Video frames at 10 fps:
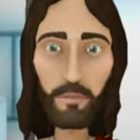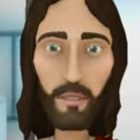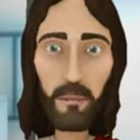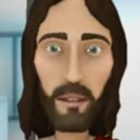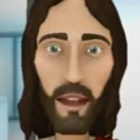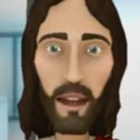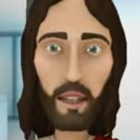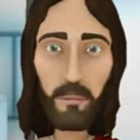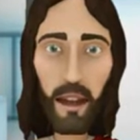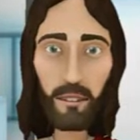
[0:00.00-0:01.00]

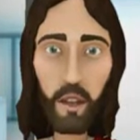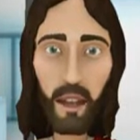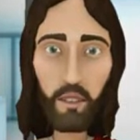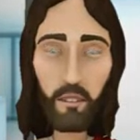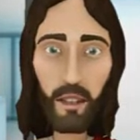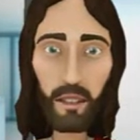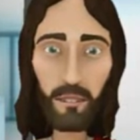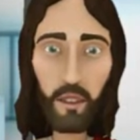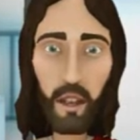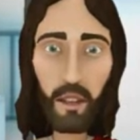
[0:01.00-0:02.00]
Applying my knowledge of
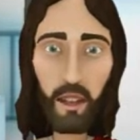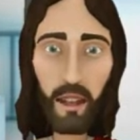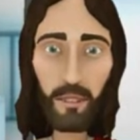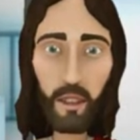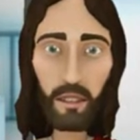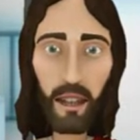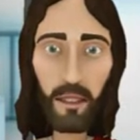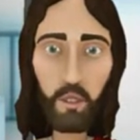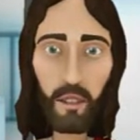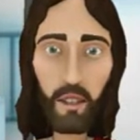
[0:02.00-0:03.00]
astrology to the
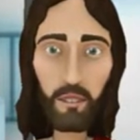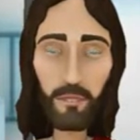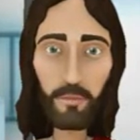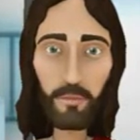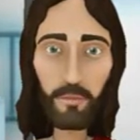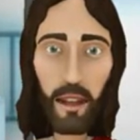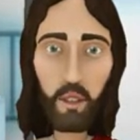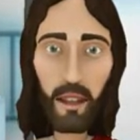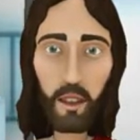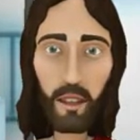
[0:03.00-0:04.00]
situation, I
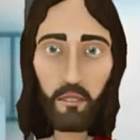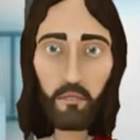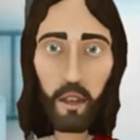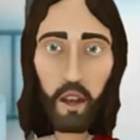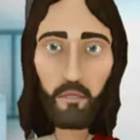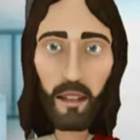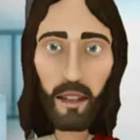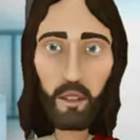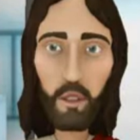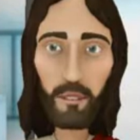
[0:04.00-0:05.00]
will therefore
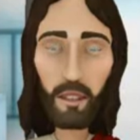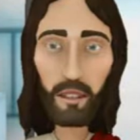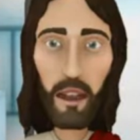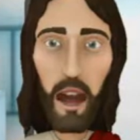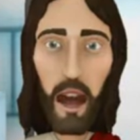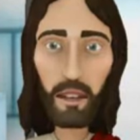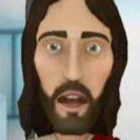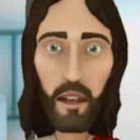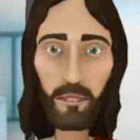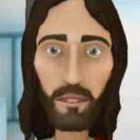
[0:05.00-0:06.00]
reveal what the stars
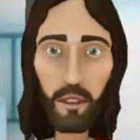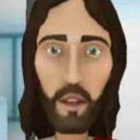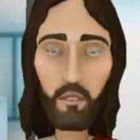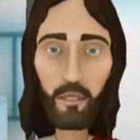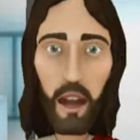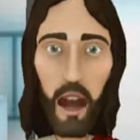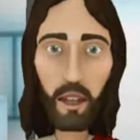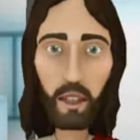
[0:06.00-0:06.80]
have in store for our